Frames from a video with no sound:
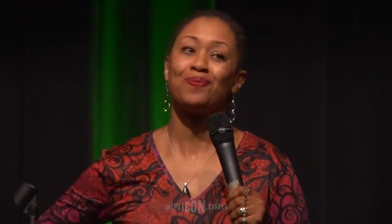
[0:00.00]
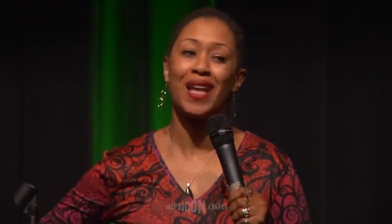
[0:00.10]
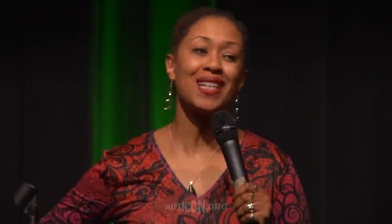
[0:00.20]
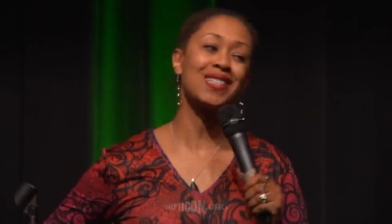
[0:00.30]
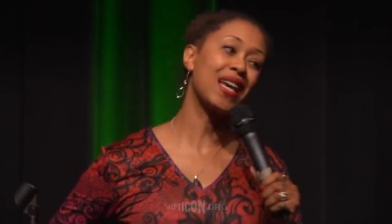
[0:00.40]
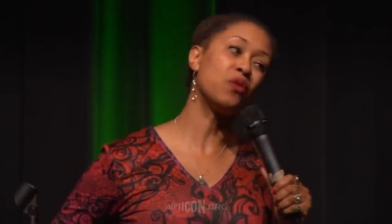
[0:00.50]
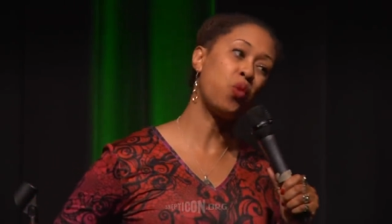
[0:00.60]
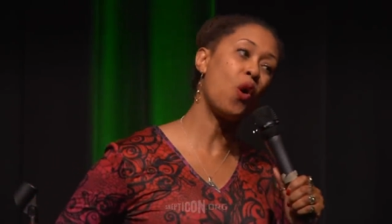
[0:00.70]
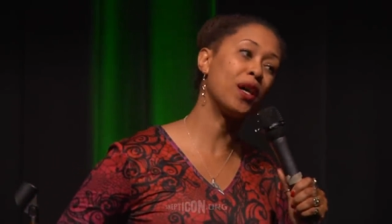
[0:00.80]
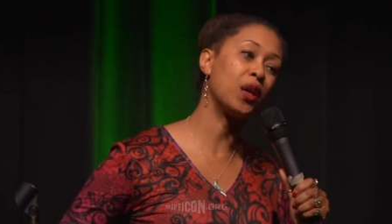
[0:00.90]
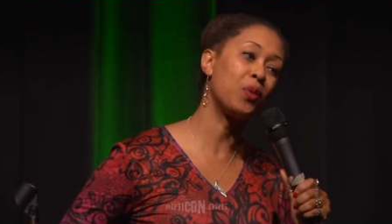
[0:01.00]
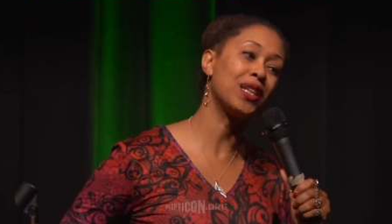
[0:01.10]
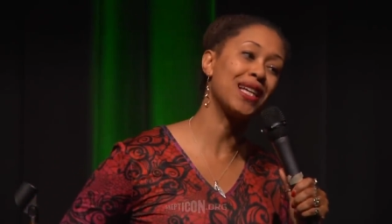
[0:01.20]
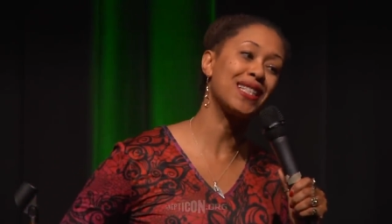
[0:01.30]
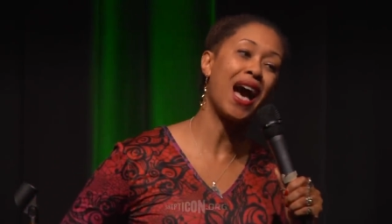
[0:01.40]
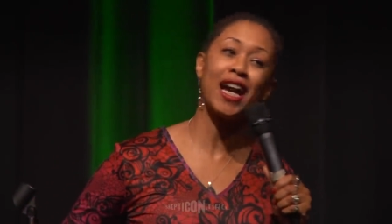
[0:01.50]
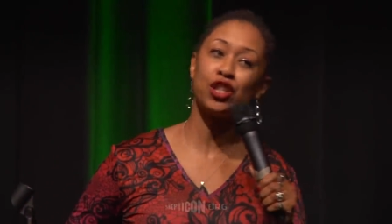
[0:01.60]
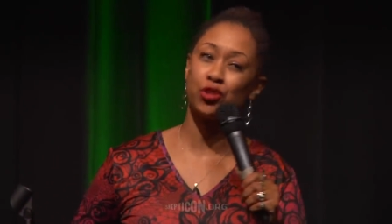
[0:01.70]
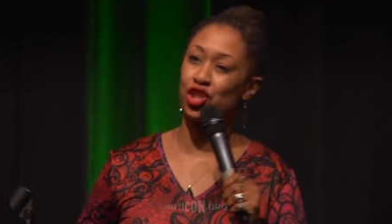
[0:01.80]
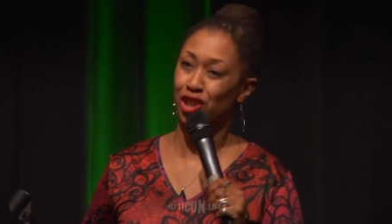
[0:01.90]
that's like water with less
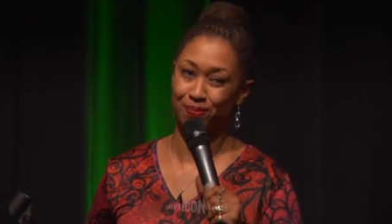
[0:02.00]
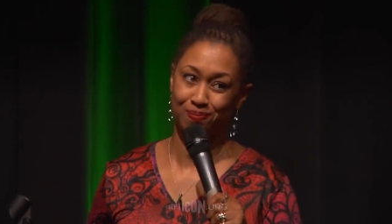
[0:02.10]
hydrogen.